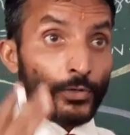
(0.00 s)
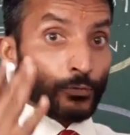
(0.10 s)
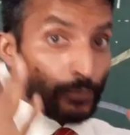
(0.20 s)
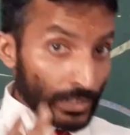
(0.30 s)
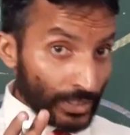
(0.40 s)

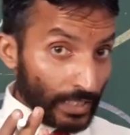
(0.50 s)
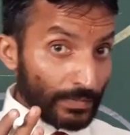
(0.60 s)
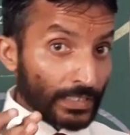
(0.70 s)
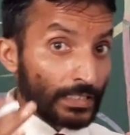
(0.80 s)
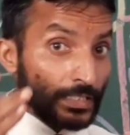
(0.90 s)
which
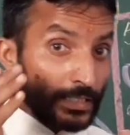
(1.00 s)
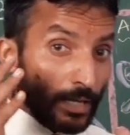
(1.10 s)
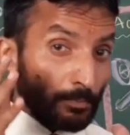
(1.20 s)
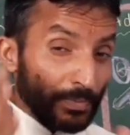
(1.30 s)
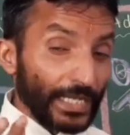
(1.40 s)
gives
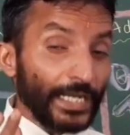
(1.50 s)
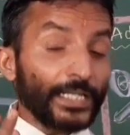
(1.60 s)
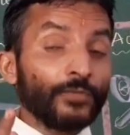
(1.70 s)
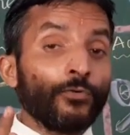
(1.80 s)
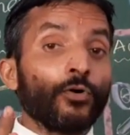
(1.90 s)
complete
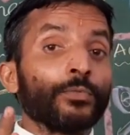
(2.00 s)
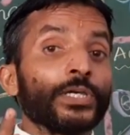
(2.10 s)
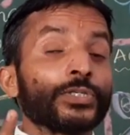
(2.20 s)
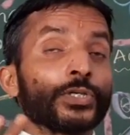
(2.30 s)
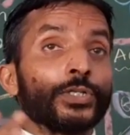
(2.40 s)

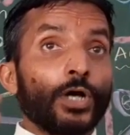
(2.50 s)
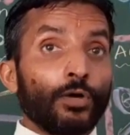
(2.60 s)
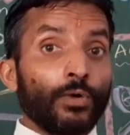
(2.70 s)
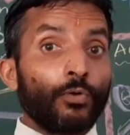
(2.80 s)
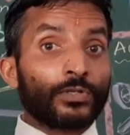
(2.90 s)
information
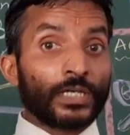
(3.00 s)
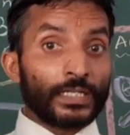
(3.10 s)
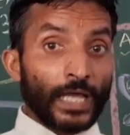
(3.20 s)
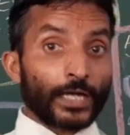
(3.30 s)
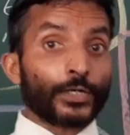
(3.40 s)
about the
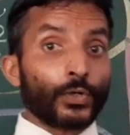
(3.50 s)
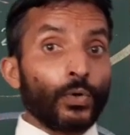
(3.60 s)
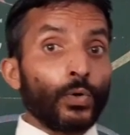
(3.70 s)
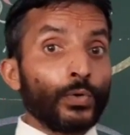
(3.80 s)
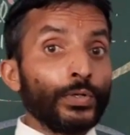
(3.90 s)

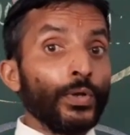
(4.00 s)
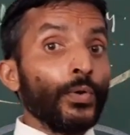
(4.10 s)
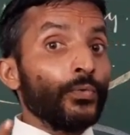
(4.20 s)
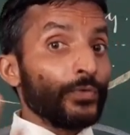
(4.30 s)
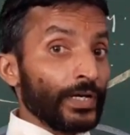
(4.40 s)

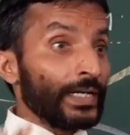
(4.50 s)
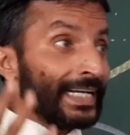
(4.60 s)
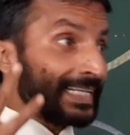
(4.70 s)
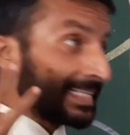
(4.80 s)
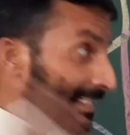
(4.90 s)
electron, where
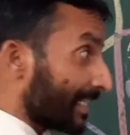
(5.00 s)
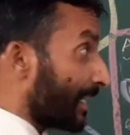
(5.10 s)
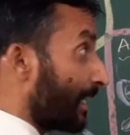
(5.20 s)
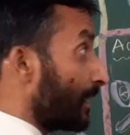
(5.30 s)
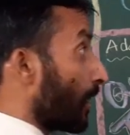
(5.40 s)
it
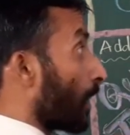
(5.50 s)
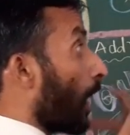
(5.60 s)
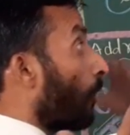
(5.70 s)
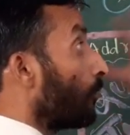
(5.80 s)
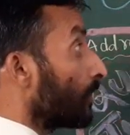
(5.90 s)
resides
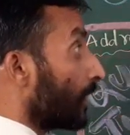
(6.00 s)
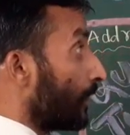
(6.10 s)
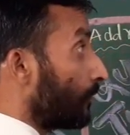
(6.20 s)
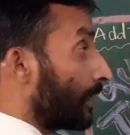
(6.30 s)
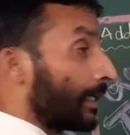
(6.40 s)
around the
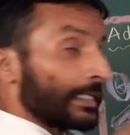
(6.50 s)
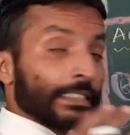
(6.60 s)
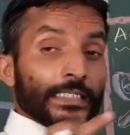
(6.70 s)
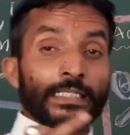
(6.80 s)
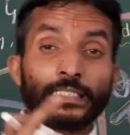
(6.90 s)

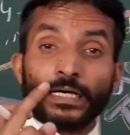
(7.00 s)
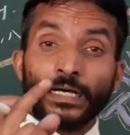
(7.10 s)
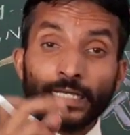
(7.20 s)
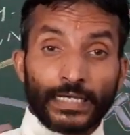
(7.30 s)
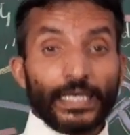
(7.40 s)
nucleus in
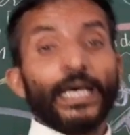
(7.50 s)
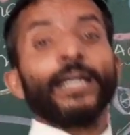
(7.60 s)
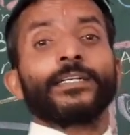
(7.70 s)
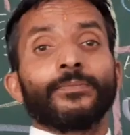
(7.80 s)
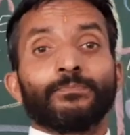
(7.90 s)
the
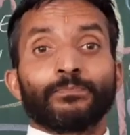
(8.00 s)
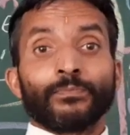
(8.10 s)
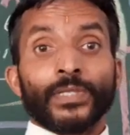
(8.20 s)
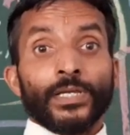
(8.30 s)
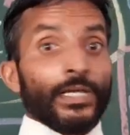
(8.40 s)
atom.
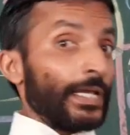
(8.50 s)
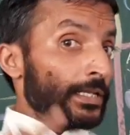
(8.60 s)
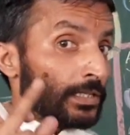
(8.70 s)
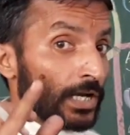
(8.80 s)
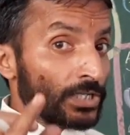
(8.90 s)

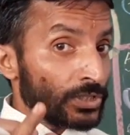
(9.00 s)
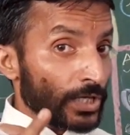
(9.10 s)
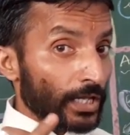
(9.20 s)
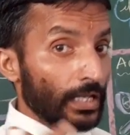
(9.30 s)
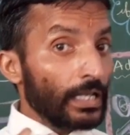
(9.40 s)
In
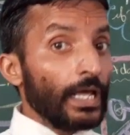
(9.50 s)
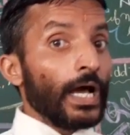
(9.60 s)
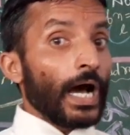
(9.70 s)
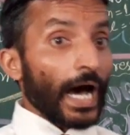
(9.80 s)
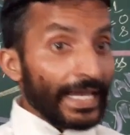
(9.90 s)
nutshell,
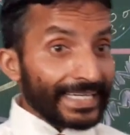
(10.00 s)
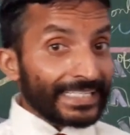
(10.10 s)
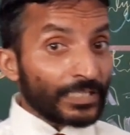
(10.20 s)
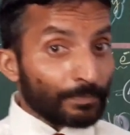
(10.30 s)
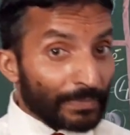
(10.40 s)
I
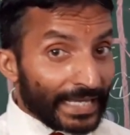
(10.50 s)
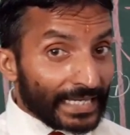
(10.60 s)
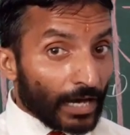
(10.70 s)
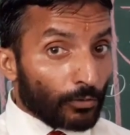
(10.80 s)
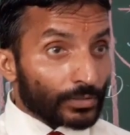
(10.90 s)
can
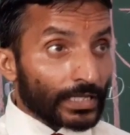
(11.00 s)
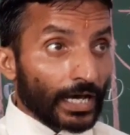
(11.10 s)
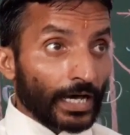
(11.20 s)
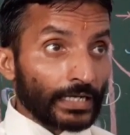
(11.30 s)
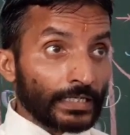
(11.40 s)
speak out
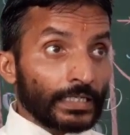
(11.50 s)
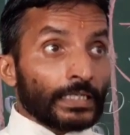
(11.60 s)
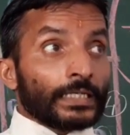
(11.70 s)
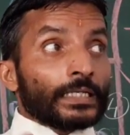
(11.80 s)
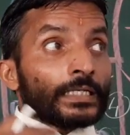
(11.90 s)
that
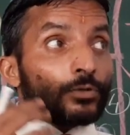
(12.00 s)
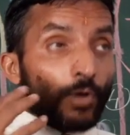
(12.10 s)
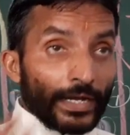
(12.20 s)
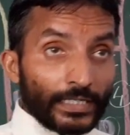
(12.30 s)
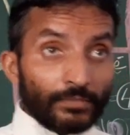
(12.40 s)

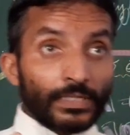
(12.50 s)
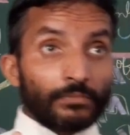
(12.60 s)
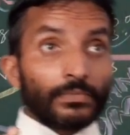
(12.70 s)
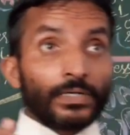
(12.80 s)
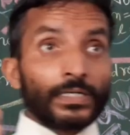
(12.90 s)
quantum
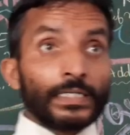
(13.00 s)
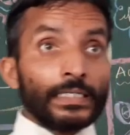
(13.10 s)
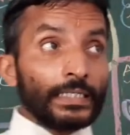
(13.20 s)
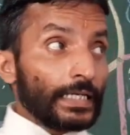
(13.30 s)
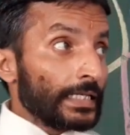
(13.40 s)

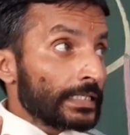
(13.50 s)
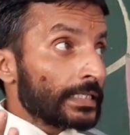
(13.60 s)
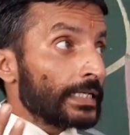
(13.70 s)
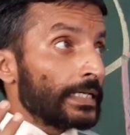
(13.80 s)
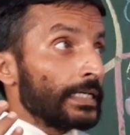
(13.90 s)
number is
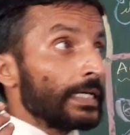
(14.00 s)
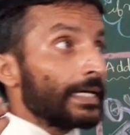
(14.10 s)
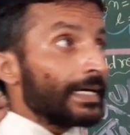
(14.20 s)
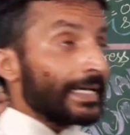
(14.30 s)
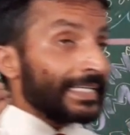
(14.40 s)

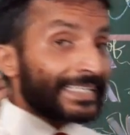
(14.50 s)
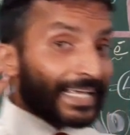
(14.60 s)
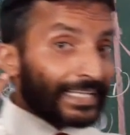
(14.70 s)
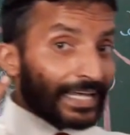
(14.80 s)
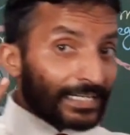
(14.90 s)
the
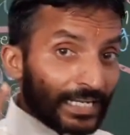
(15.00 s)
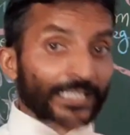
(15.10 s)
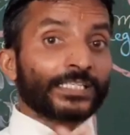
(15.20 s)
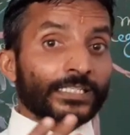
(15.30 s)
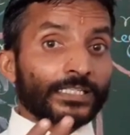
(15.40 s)

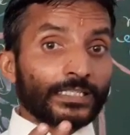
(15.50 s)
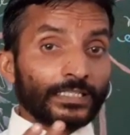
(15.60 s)
address